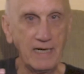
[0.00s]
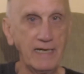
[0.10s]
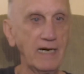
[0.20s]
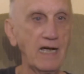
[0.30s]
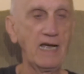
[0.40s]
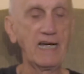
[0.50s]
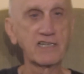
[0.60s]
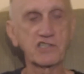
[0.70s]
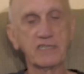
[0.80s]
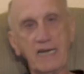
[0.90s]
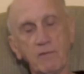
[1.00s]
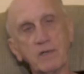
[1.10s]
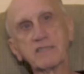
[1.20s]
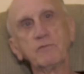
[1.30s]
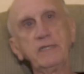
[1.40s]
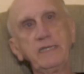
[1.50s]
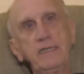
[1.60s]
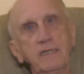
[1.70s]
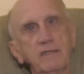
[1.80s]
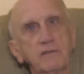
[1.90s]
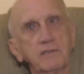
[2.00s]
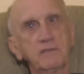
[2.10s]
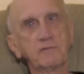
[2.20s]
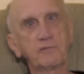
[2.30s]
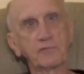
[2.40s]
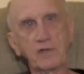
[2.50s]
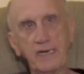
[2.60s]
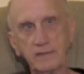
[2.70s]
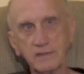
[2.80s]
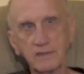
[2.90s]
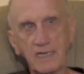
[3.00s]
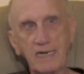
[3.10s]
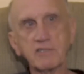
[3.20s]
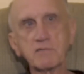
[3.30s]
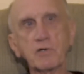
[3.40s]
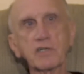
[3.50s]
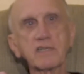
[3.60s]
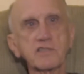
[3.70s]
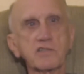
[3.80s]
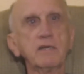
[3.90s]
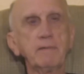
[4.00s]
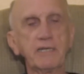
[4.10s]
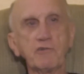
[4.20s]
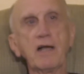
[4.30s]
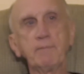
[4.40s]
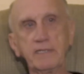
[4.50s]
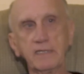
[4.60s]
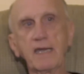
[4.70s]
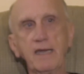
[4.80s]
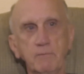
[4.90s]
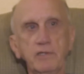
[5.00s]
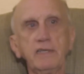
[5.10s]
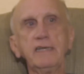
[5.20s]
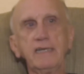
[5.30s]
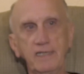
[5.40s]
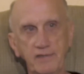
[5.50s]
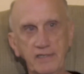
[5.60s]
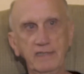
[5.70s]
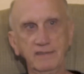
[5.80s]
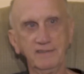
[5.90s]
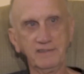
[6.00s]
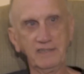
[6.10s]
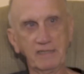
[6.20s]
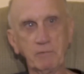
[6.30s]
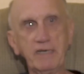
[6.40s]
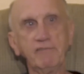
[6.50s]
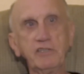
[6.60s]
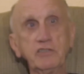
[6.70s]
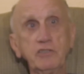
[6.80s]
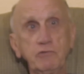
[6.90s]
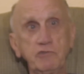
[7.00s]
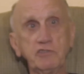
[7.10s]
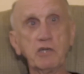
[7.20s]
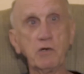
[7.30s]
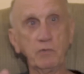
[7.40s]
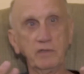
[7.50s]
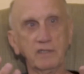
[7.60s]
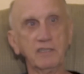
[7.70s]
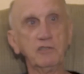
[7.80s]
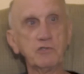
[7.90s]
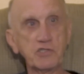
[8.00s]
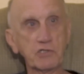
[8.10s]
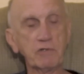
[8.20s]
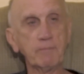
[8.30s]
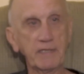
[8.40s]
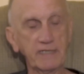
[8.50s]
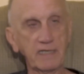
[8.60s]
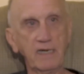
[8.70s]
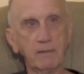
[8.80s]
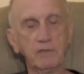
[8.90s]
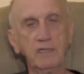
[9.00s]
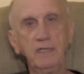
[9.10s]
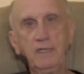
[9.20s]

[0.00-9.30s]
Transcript: And actually, I wasn't really frightened. I was more concerned about dropping the camera than anything. Like, whatever you do, don't lose your grip on the camera.